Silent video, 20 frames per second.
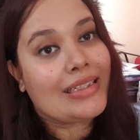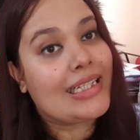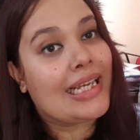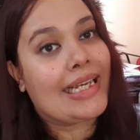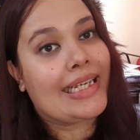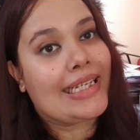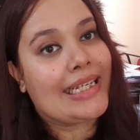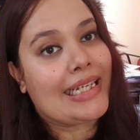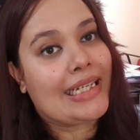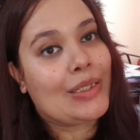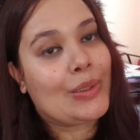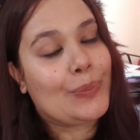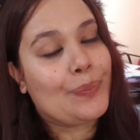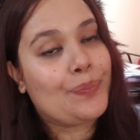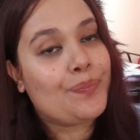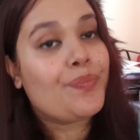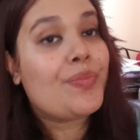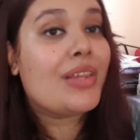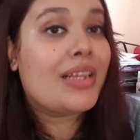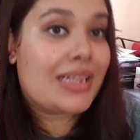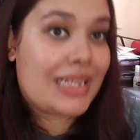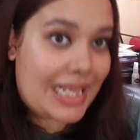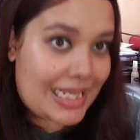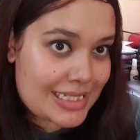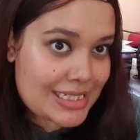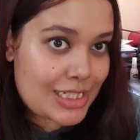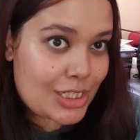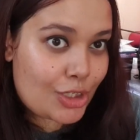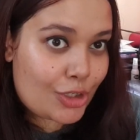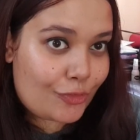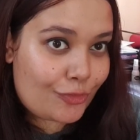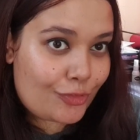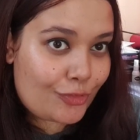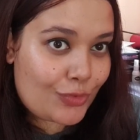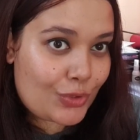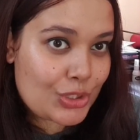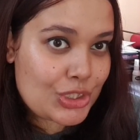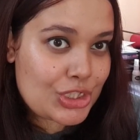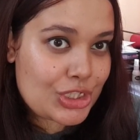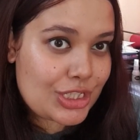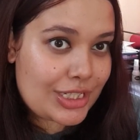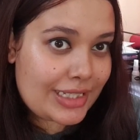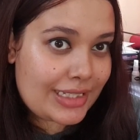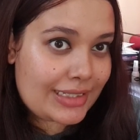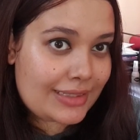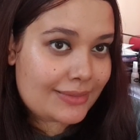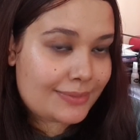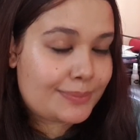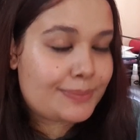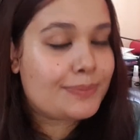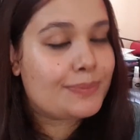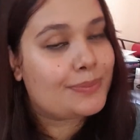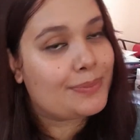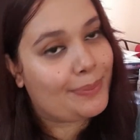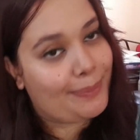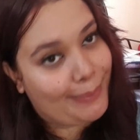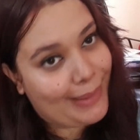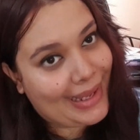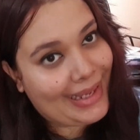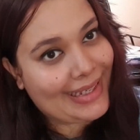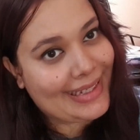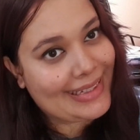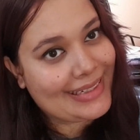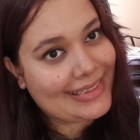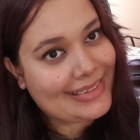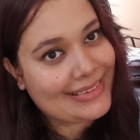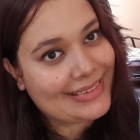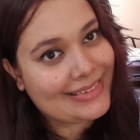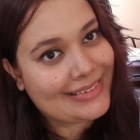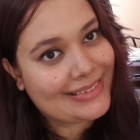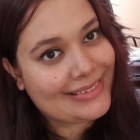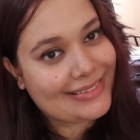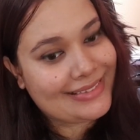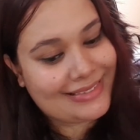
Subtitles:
take care. Thanks a lot for watching. Bye.